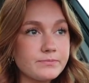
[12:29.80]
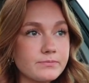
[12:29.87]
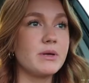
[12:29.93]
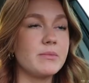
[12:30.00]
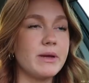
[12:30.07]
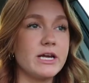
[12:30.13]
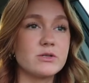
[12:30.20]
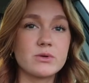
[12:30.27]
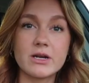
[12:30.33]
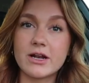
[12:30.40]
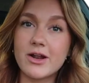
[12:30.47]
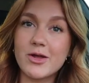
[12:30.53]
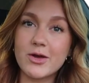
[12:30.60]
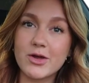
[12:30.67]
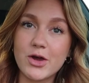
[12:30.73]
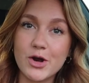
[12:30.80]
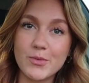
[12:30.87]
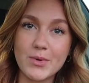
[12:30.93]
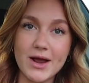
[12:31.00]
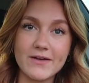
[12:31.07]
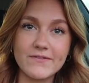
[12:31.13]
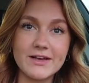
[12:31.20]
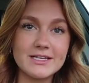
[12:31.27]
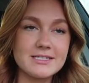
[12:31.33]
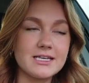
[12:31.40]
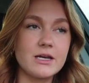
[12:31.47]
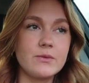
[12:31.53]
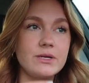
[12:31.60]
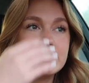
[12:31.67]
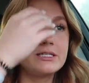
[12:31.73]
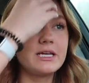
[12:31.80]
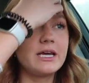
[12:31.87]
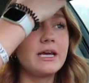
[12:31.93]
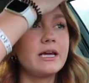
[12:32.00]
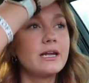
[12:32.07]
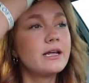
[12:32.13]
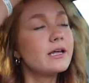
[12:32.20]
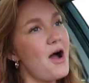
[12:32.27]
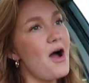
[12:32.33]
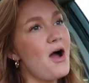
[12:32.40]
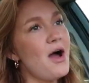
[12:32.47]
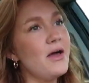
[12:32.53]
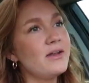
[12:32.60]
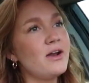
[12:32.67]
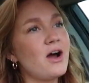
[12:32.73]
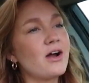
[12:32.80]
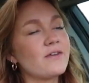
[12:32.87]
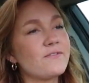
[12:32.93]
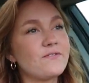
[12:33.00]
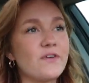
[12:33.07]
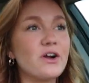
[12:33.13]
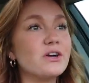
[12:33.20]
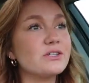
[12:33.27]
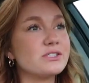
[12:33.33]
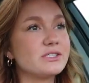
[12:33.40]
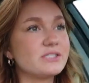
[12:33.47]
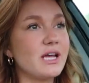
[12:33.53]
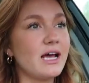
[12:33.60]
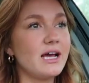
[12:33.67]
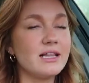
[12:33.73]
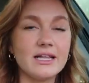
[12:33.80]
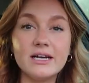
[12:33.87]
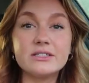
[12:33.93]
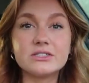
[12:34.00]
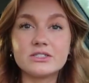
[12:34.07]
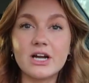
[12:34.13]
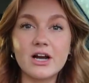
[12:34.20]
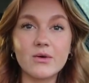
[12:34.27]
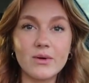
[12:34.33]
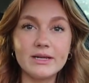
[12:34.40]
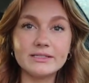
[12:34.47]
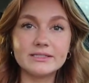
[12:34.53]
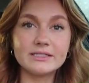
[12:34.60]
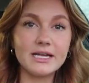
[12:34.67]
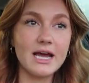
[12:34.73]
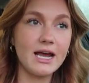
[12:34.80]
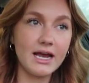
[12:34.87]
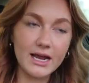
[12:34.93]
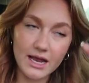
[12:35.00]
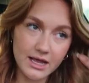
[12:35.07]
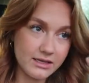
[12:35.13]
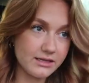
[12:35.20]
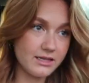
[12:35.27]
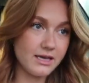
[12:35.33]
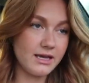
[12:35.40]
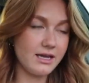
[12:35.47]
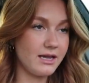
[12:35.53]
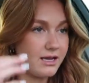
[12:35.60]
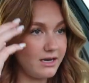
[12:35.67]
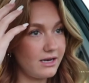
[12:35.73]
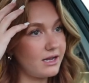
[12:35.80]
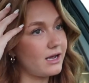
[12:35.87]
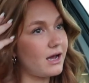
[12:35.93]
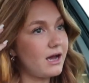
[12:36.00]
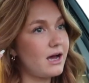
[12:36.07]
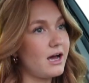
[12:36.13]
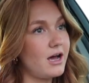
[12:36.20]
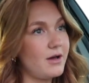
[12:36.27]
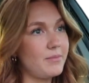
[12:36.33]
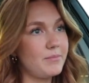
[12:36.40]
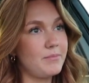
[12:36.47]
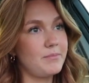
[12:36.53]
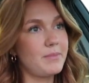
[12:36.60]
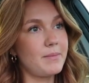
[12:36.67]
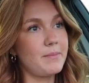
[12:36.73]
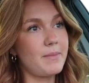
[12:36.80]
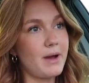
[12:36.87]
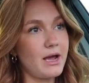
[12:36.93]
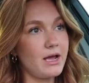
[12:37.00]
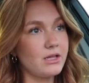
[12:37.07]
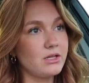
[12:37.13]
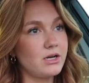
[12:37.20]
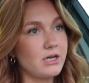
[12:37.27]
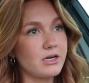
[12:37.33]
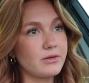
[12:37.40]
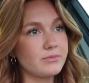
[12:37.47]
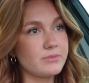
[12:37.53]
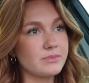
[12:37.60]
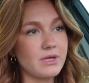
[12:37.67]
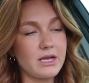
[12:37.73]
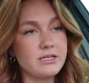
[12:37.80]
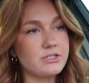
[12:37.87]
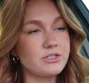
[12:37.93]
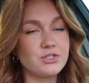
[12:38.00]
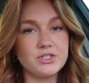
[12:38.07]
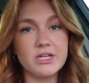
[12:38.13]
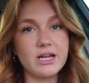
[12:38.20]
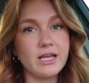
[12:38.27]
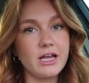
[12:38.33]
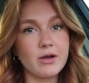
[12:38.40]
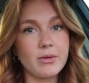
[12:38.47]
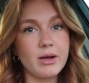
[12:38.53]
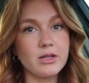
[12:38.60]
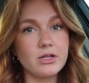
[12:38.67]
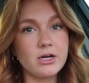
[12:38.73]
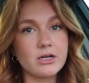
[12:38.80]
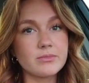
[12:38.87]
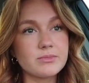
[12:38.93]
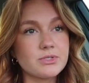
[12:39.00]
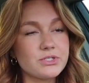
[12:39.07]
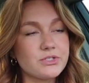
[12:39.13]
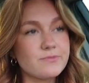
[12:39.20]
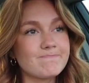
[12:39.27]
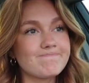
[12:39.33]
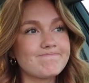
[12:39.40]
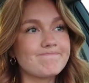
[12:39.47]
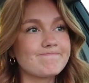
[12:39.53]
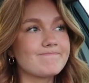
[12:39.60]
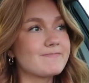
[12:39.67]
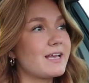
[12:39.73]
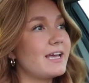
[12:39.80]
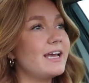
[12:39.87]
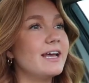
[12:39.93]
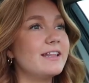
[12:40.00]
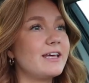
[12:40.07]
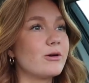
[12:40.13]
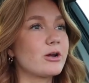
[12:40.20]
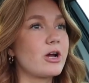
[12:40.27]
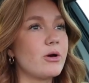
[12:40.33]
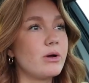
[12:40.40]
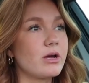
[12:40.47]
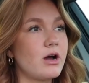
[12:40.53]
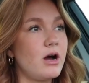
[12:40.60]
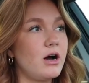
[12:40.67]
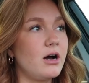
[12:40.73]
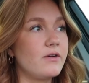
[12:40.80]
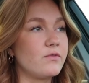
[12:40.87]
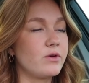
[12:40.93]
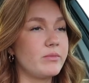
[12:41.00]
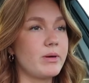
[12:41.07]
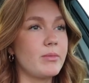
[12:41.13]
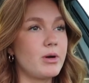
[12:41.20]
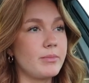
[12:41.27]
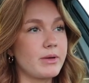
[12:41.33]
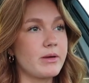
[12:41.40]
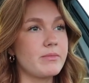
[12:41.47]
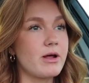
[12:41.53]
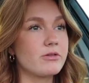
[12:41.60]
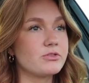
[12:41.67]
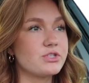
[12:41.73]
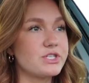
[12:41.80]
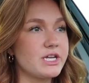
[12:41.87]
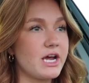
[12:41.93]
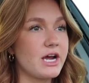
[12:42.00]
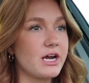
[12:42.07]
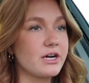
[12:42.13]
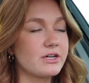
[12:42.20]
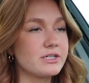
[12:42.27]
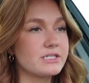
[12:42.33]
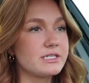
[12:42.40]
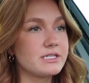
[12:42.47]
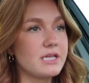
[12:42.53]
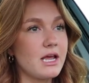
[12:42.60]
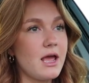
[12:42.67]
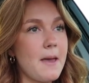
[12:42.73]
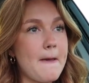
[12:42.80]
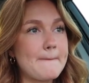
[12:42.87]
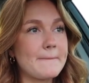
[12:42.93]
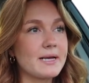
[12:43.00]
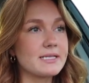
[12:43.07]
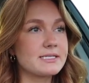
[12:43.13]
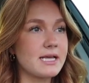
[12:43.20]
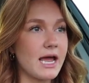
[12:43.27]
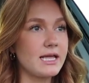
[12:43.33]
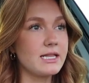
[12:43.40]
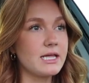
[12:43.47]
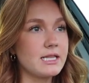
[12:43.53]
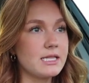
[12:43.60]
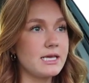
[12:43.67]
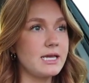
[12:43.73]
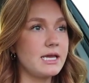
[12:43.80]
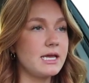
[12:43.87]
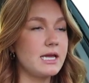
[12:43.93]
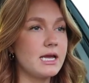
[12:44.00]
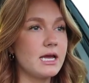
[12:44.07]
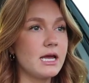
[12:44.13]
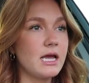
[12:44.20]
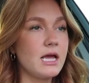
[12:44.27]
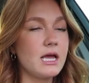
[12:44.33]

Me and Paige were gonna go to breakfast like we did on our first late start Wednesday, and then my alarm, I just didn't hear my alarms, and they were going off when my mom came downstairs, but silently.